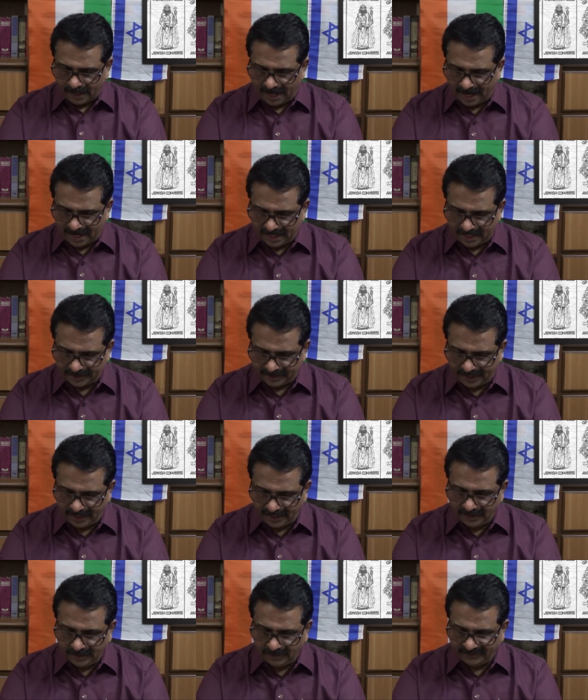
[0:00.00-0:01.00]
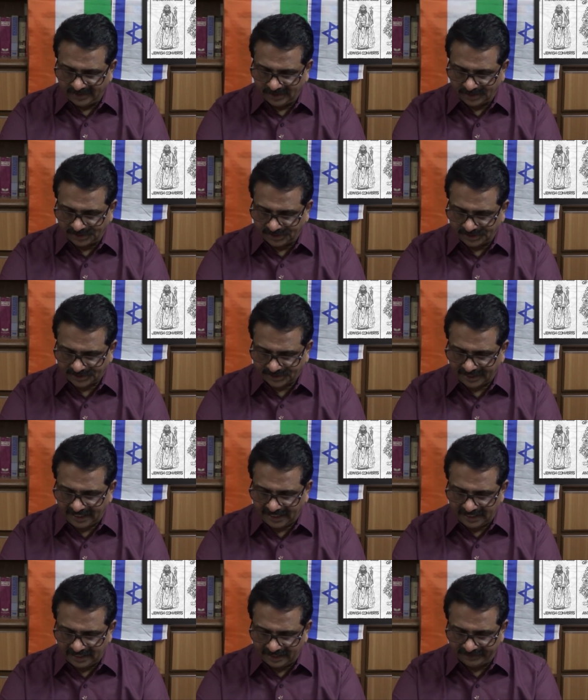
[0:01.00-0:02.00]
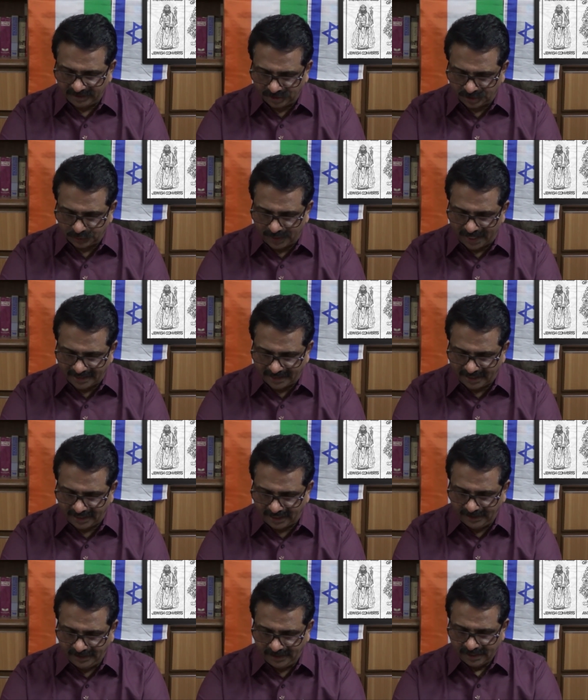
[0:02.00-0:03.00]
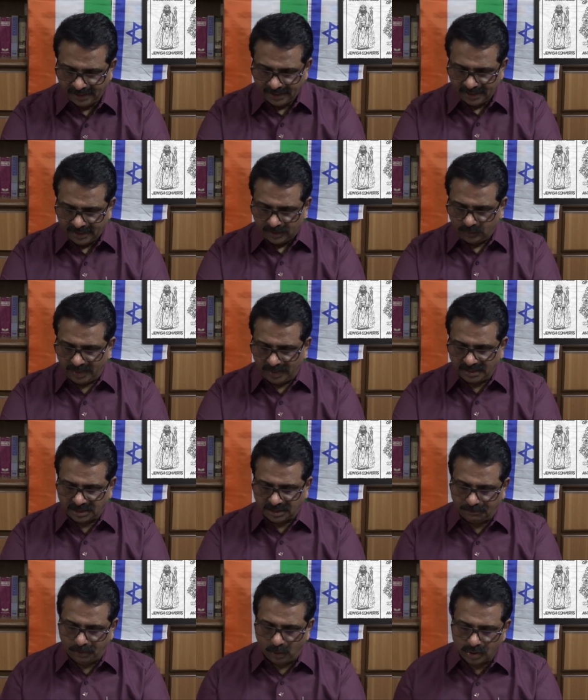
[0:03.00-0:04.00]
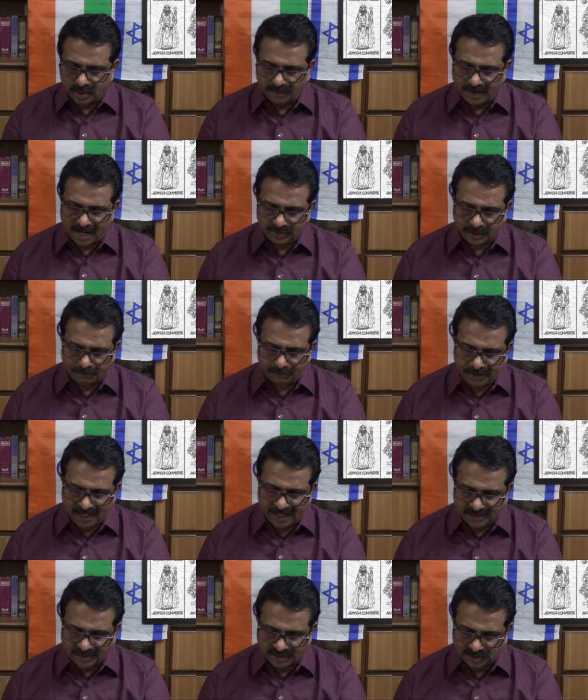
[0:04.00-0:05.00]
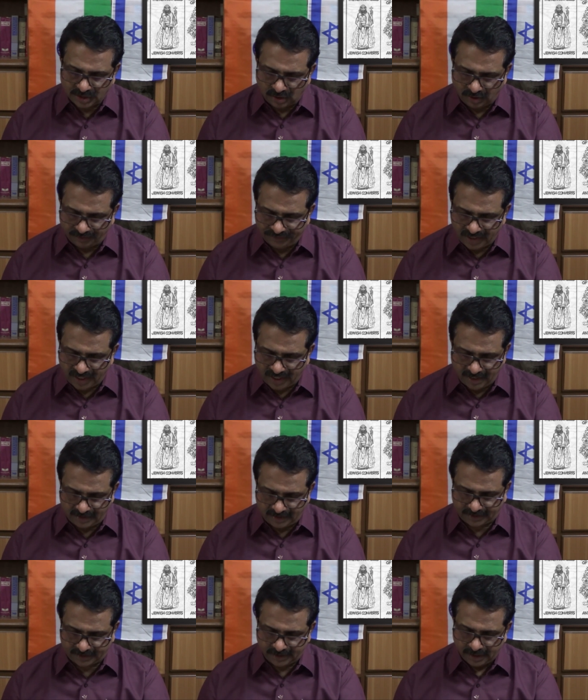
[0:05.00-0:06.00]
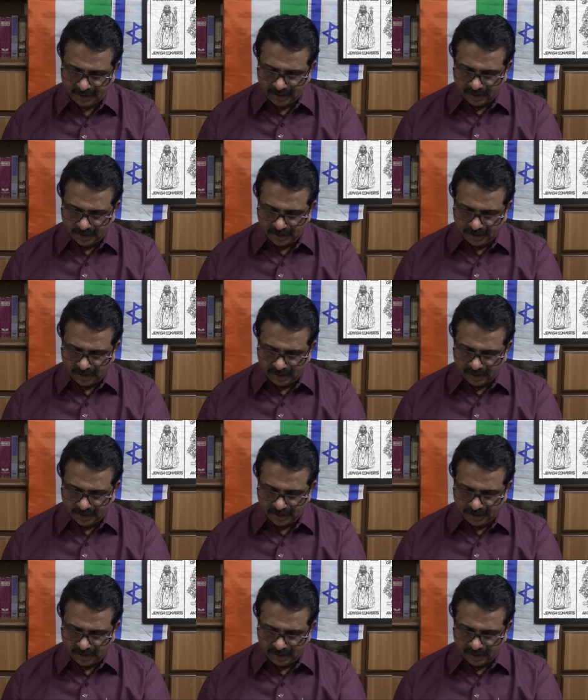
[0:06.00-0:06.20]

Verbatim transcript: And then verses 11 to 18, we spoke about the beast of the earth,